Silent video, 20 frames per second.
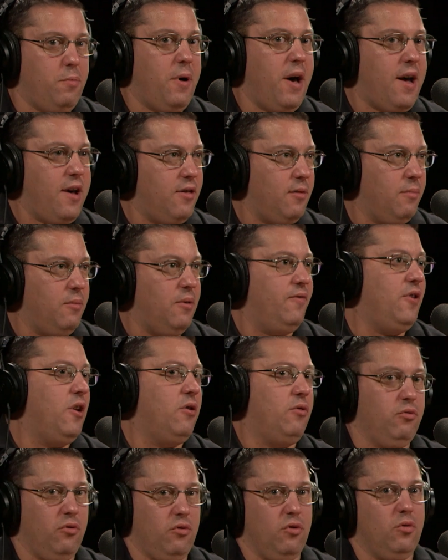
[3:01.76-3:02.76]
you pay them if they
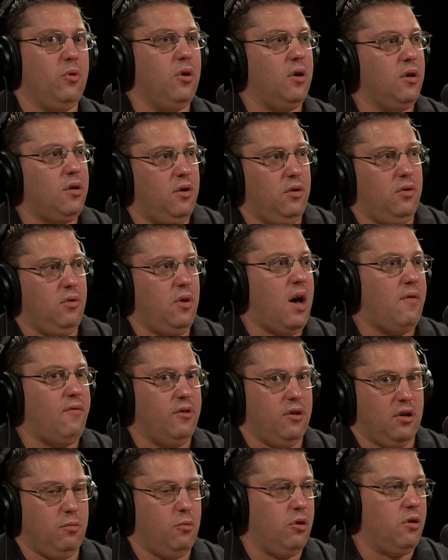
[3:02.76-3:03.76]
don't do the work. You have
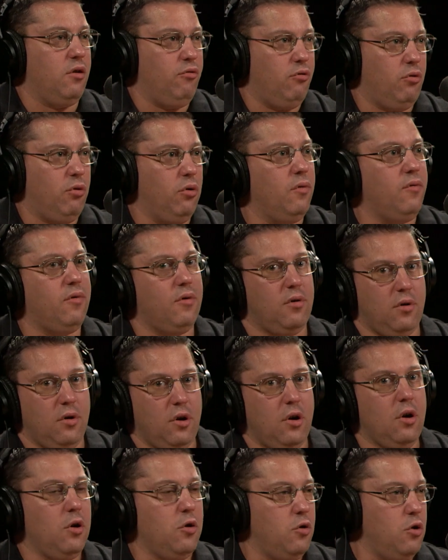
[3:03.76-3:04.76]
a little more control over
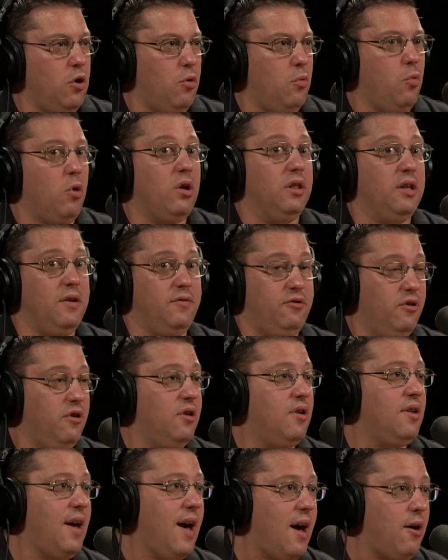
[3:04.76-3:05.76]
what leaves
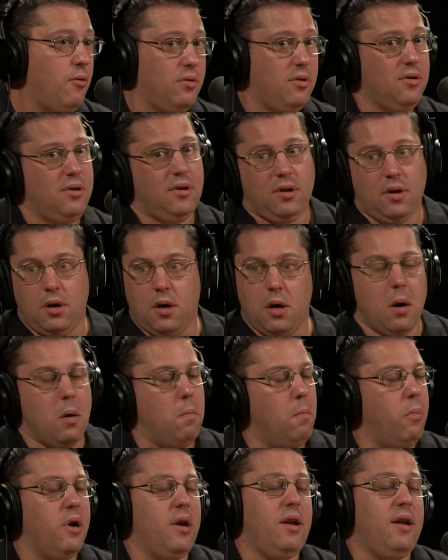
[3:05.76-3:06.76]
your account.
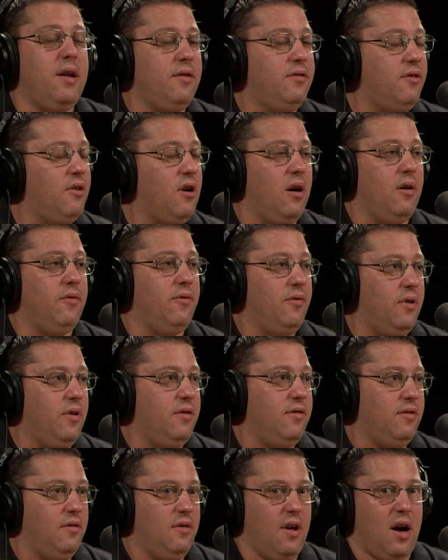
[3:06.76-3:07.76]
But it is tough.
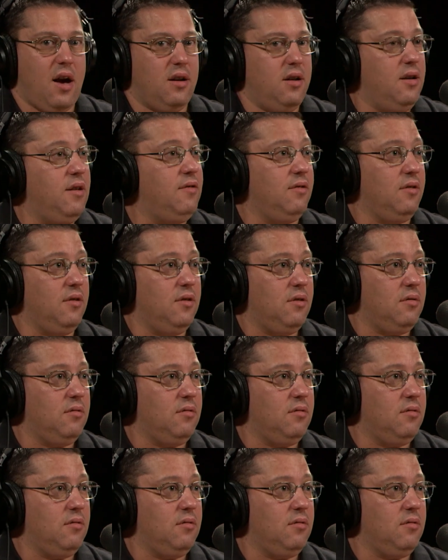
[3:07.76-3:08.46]
It's not easy.